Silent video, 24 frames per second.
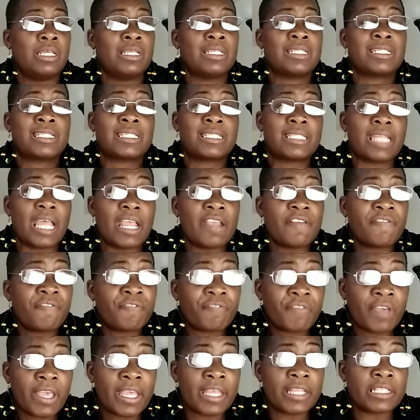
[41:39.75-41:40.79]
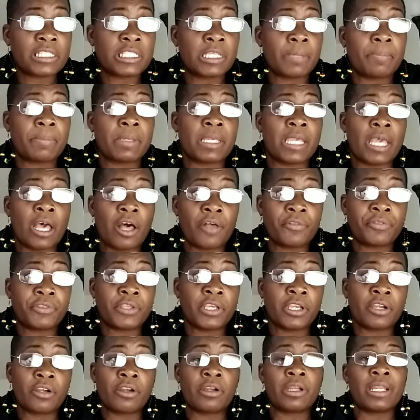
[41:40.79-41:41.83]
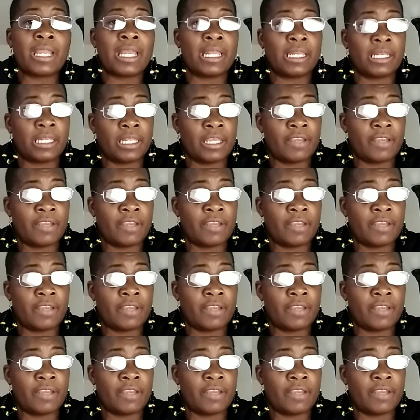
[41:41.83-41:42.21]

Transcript: We are constantly bending,